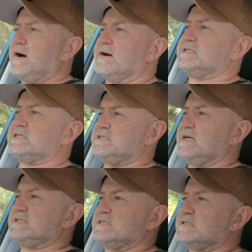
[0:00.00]
I'd
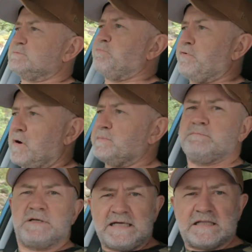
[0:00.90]
suggest it's
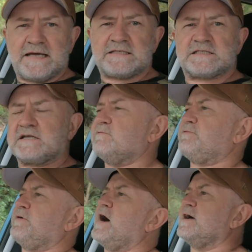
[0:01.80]
probably less than
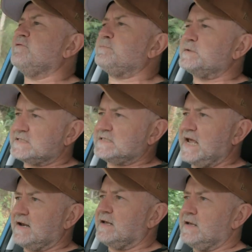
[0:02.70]

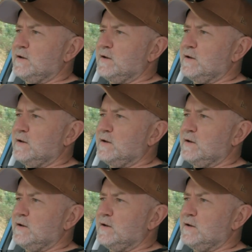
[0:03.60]
5%,